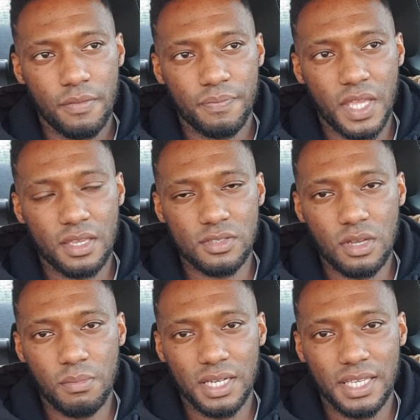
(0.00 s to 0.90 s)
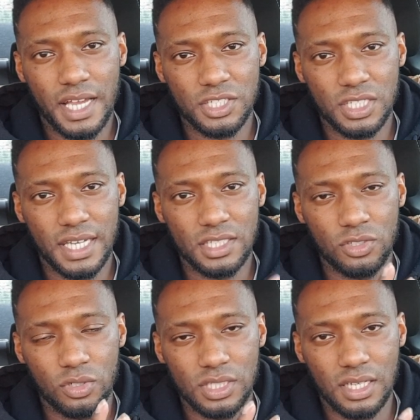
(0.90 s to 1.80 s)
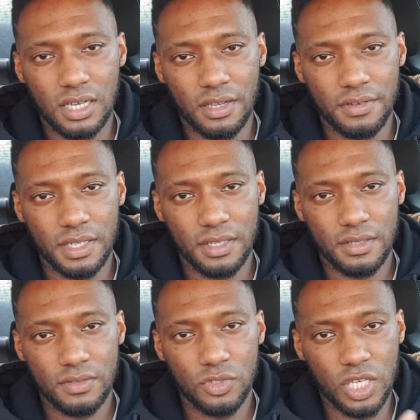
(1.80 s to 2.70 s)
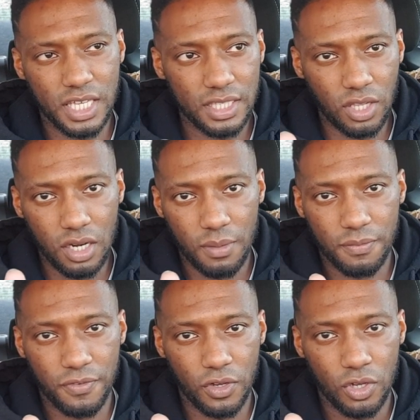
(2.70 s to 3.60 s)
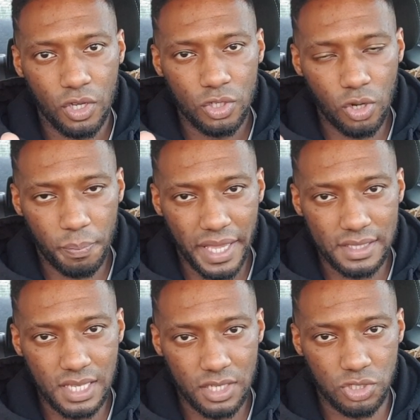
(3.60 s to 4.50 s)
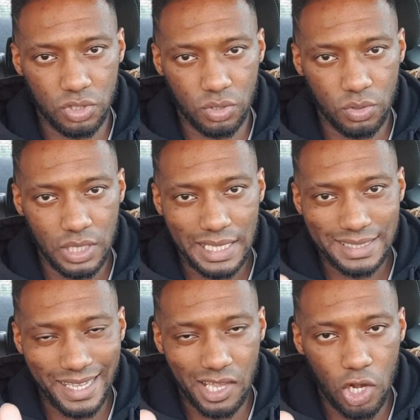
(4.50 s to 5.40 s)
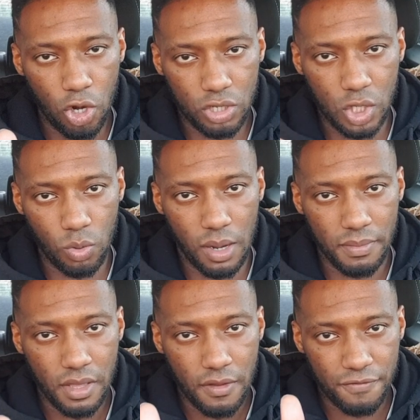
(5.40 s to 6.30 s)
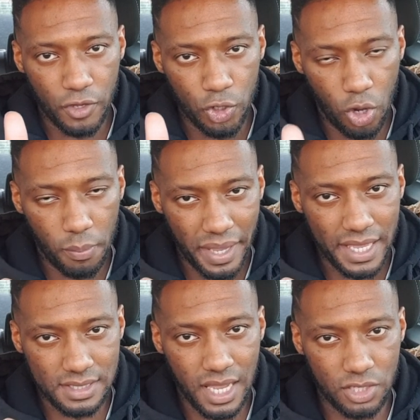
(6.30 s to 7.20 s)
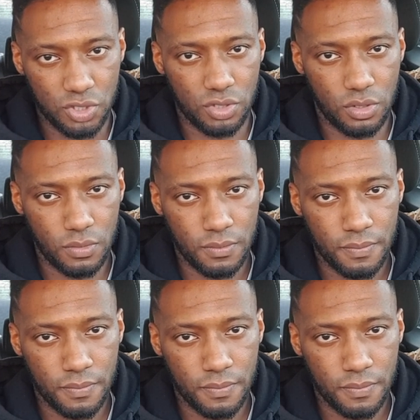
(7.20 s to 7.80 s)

Taking some money cash in hand and not declaring it. You could get done up for not paying tax, you know. They can lock you up for not paying tax, you know.